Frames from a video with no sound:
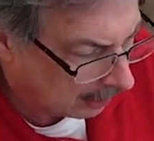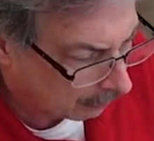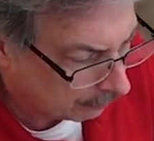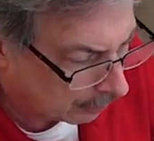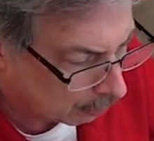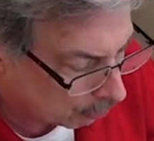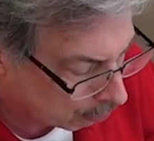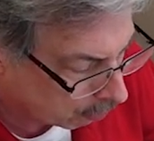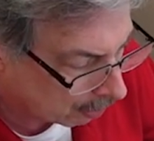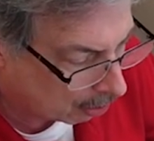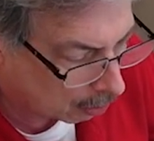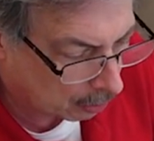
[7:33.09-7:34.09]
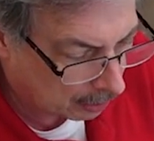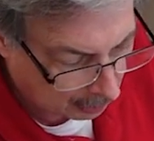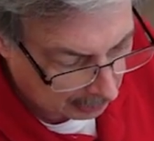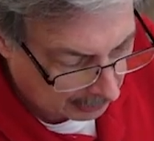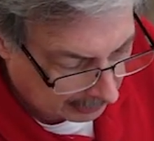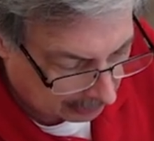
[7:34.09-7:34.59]
of your drone
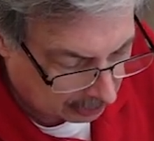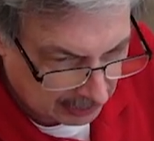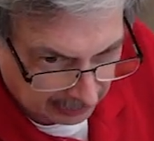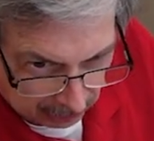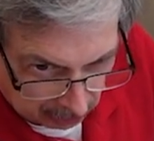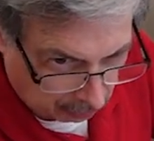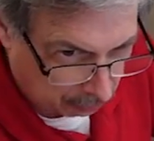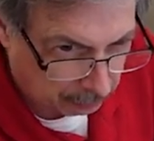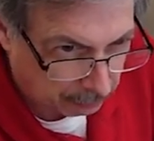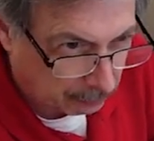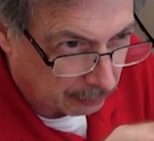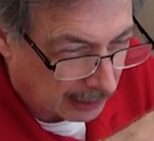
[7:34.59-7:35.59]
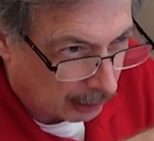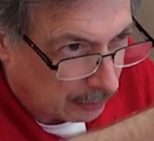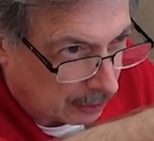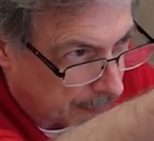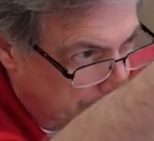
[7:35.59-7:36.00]
is not going to allow it to